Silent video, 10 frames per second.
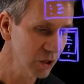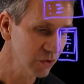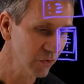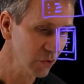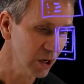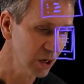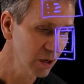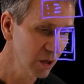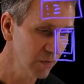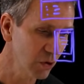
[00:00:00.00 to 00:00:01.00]
It's free
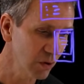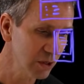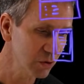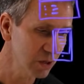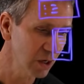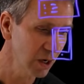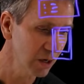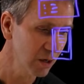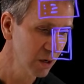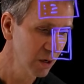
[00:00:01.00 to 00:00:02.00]
if you're interested in
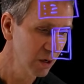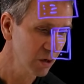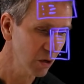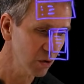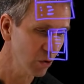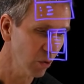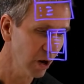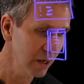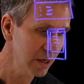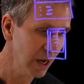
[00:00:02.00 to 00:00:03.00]
it, called
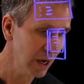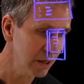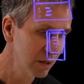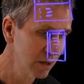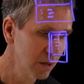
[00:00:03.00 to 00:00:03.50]
Quad9.